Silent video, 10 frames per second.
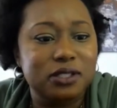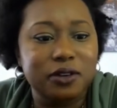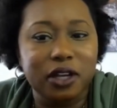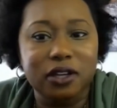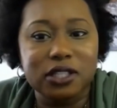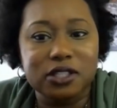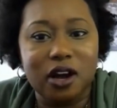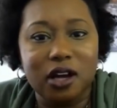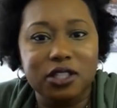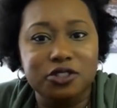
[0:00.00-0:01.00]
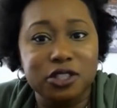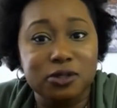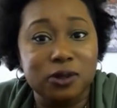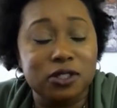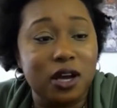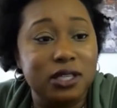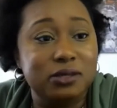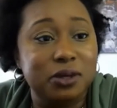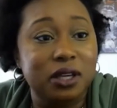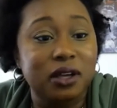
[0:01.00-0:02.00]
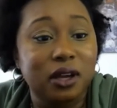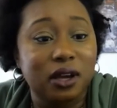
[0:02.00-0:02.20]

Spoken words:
Don't get on this call because you just want to talk to me,